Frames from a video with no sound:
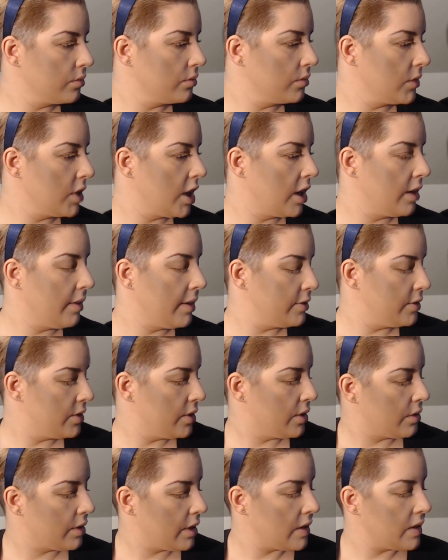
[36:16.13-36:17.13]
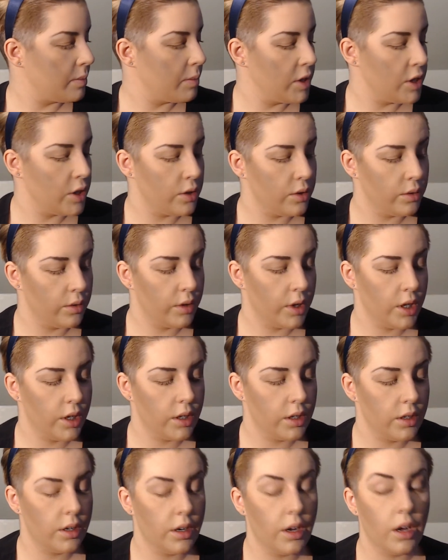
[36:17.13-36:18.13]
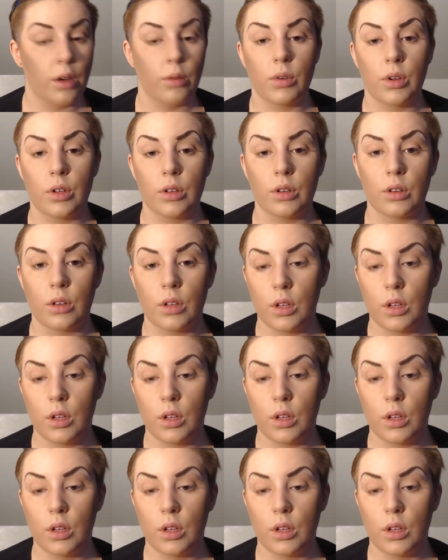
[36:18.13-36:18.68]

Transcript: anyway, so that's my dude, and I will